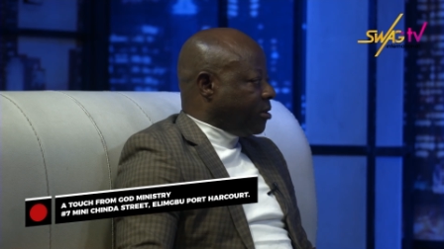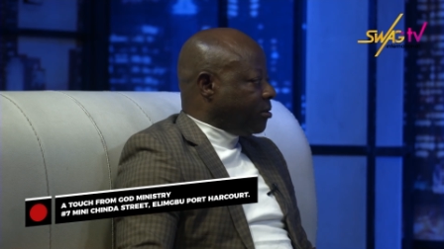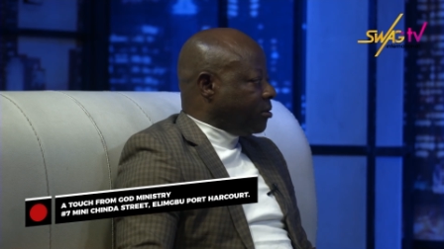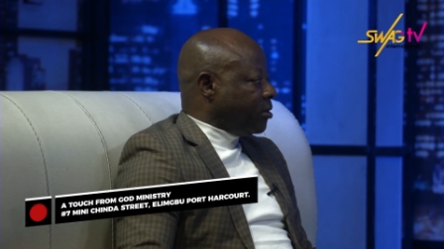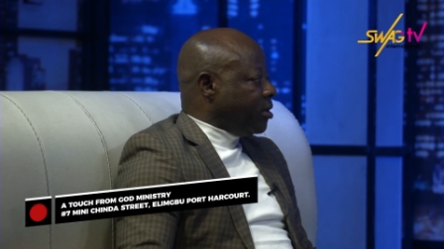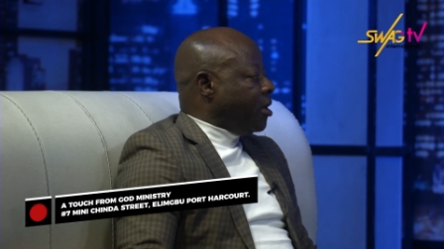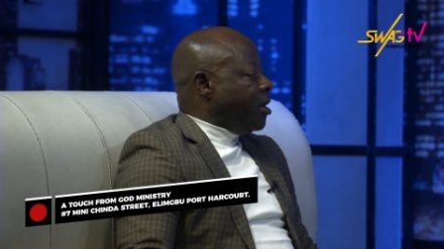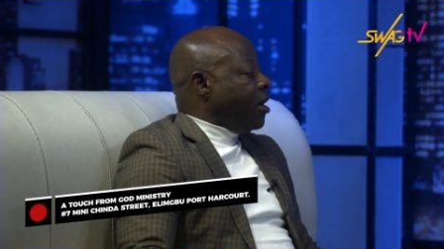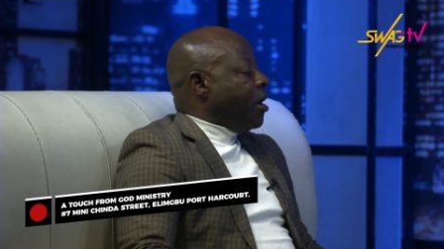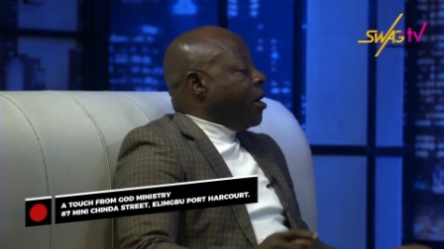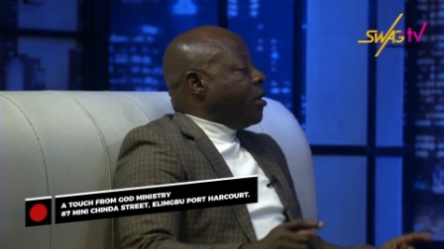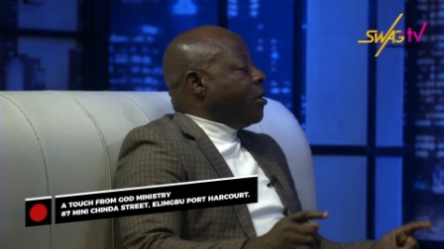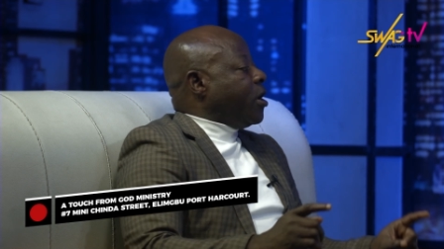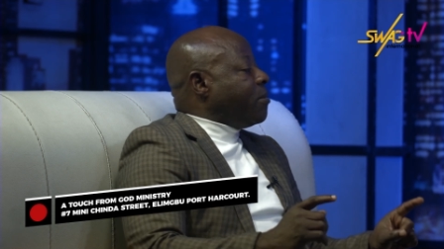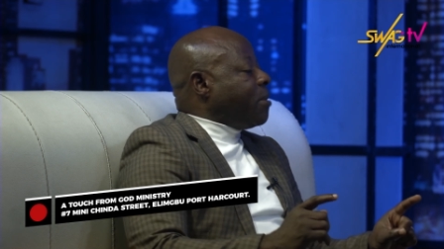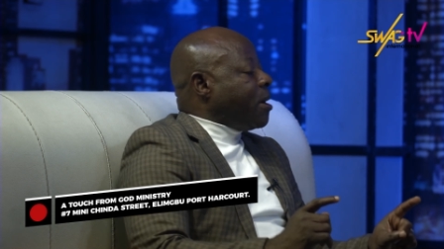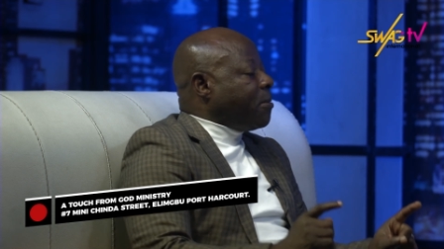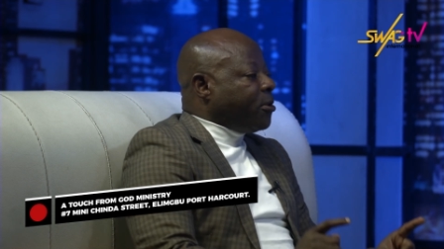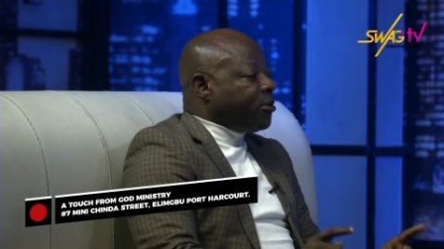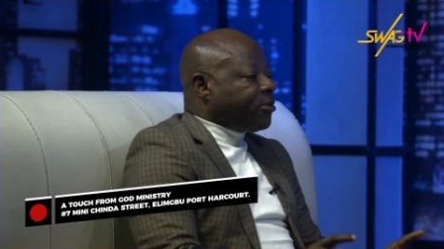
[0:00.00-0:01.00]
All right. You know,
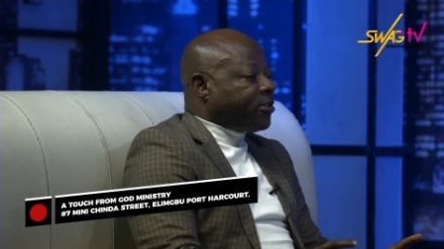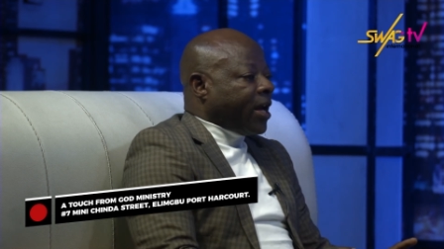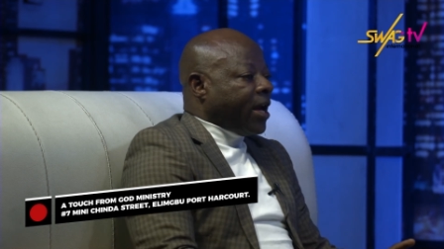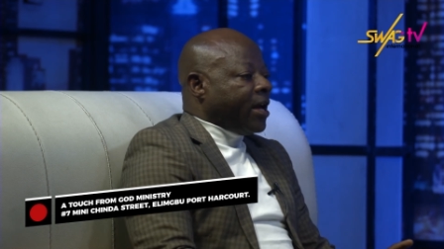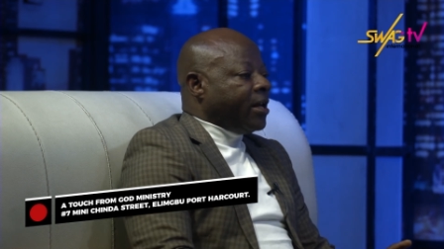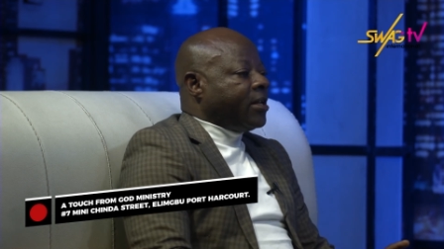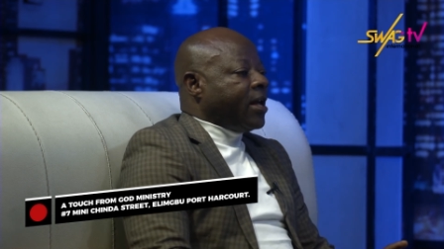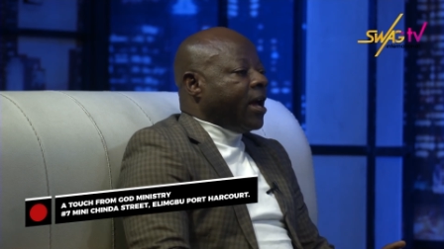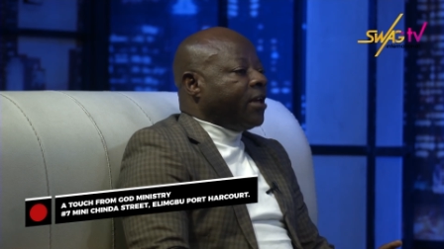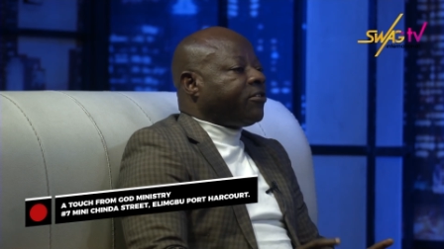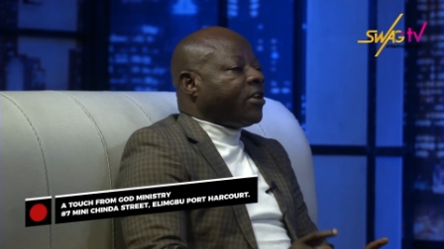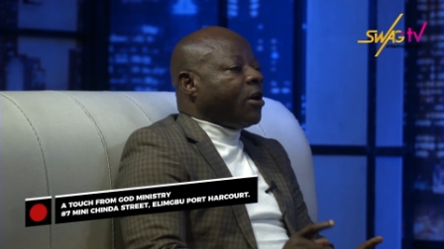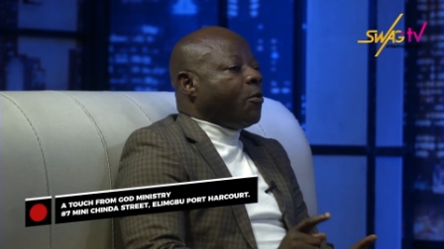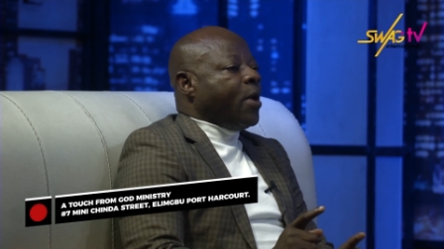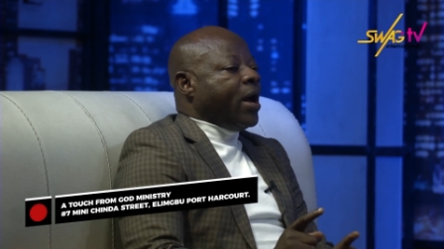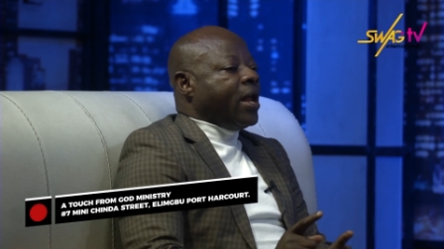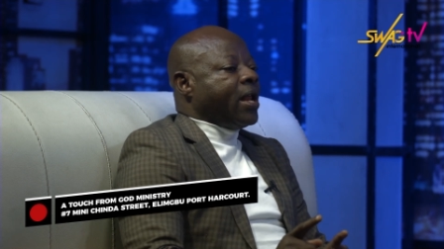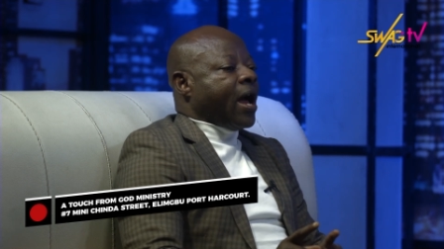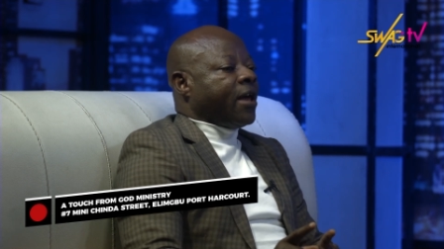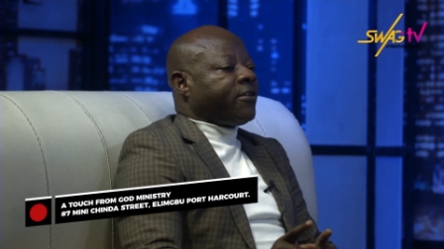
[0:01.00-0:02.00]
the Bible said there's a
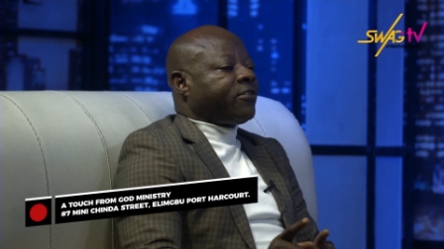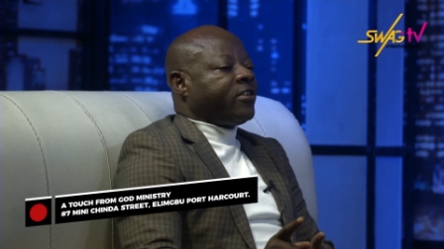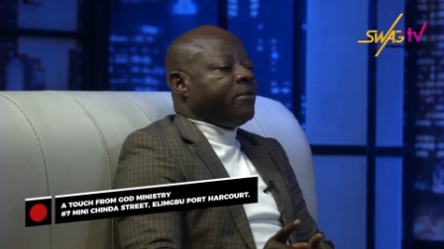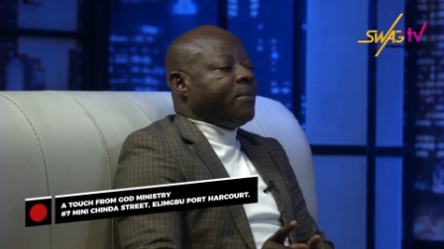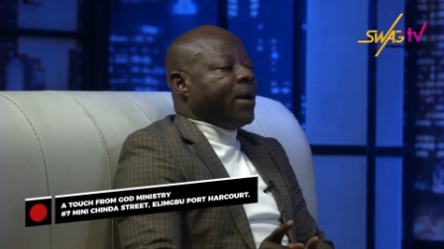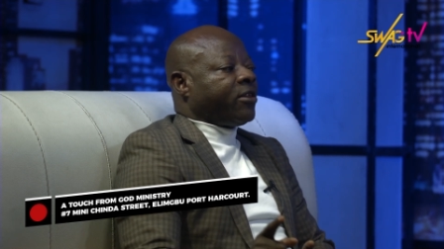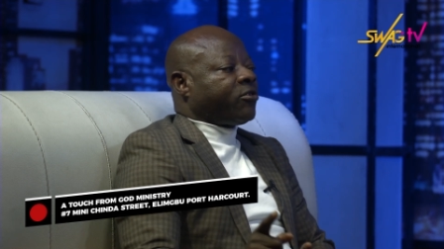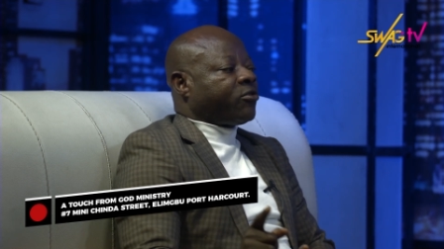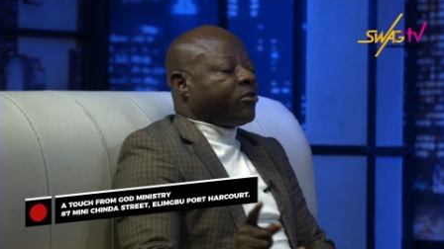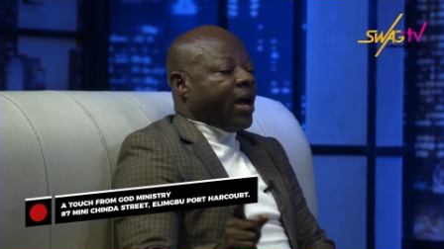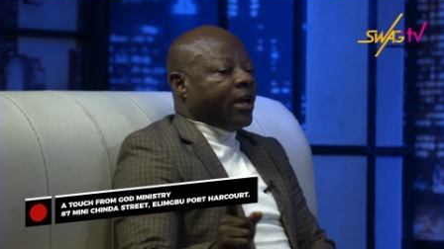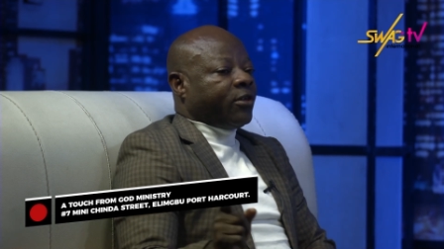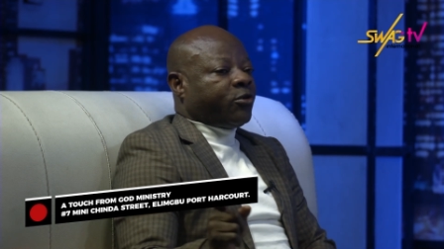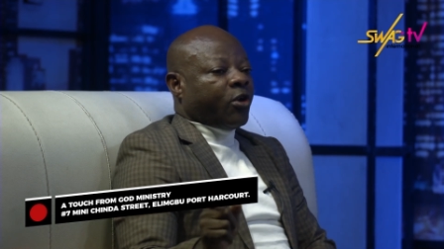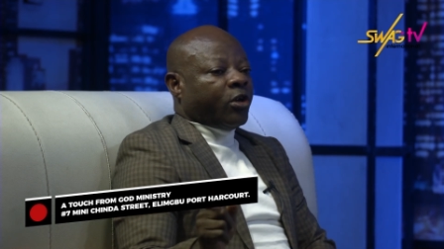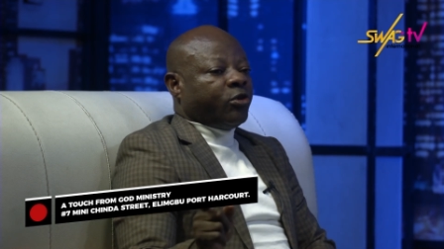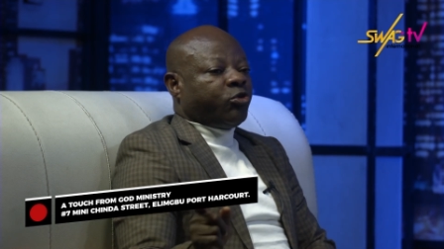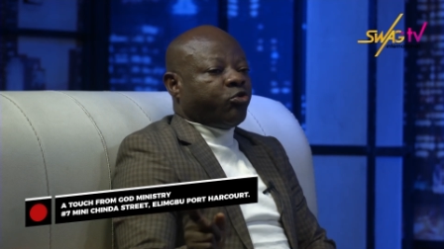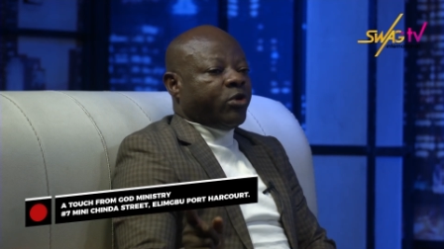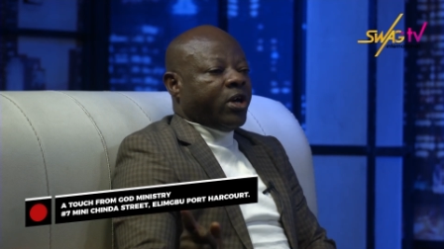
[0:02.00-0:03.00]
way that seemeth right
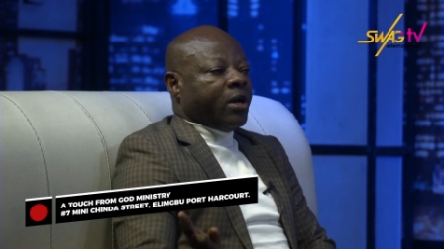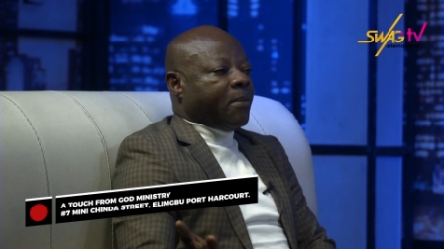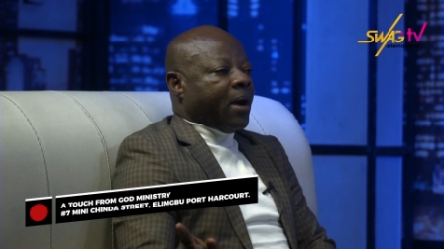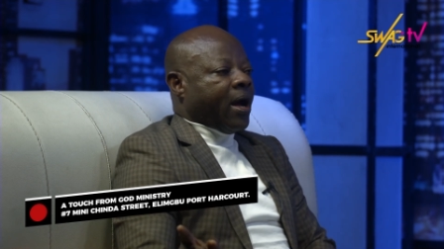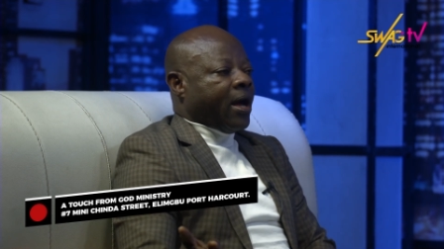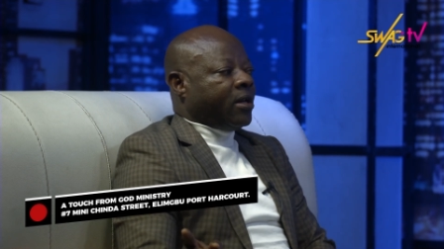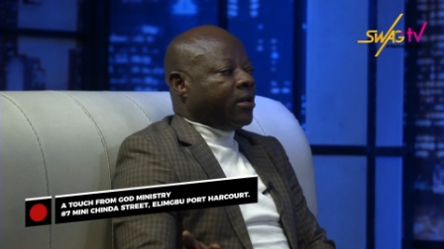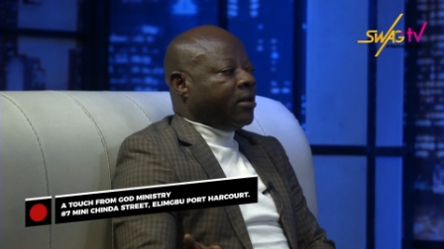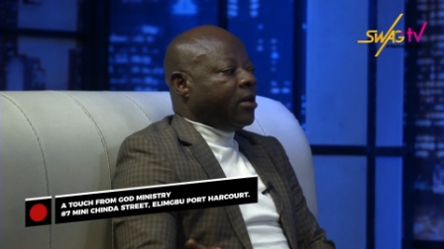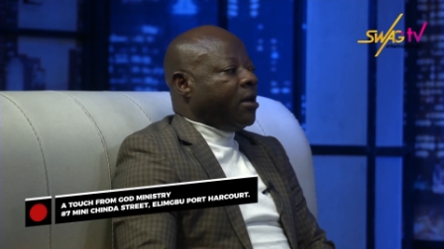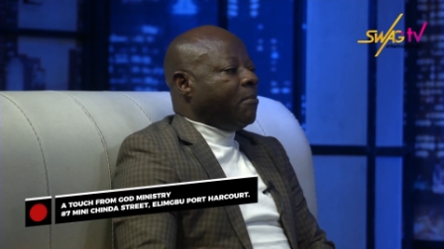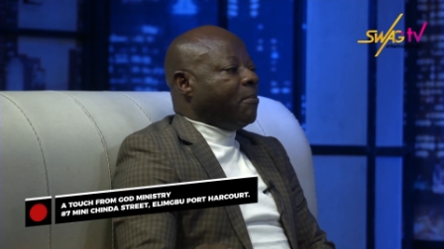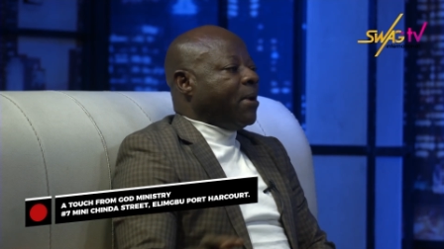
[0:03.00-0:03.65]
unto a man,